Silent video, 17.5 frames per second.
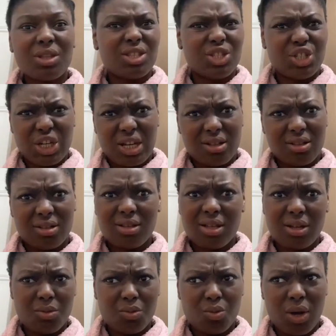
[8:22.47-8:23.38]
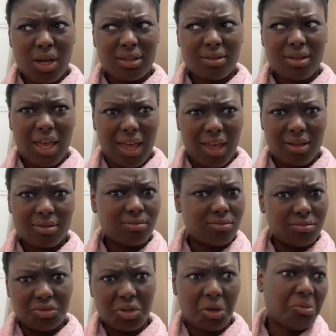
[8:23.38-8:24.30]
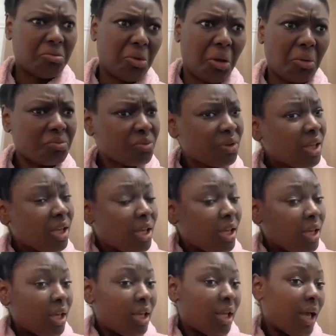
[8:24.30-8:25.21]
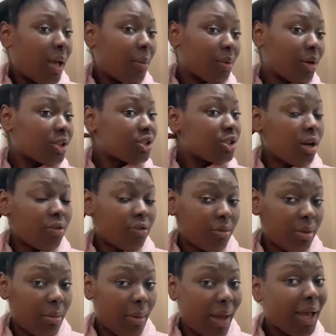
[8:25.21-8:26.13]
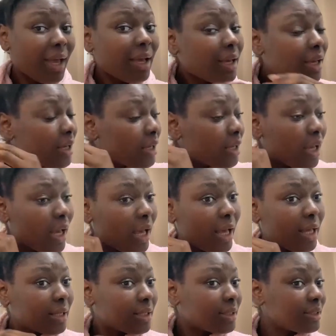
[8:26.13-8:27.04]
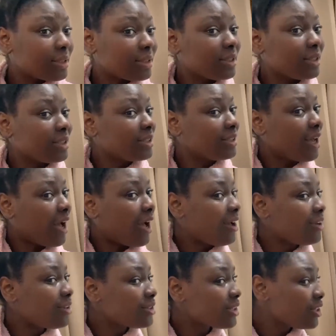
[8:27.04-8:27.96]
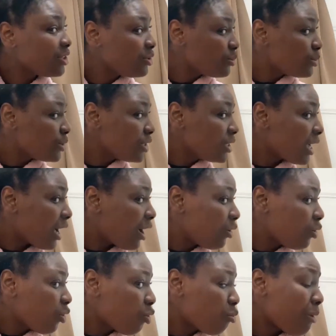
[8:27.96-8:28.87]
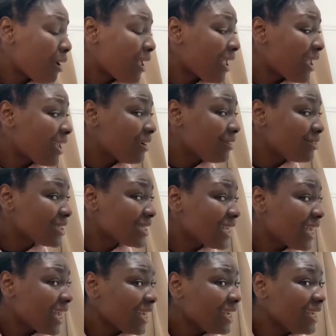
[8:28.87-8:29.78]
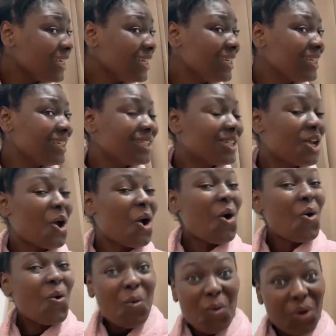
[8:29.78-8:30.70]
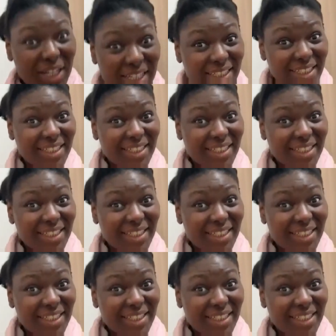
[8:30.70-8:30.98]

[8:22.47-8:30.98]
so I'm definitely doing the lazy way of a wash and go, because usually wash and goes would be drenched hair and apply the gel on, but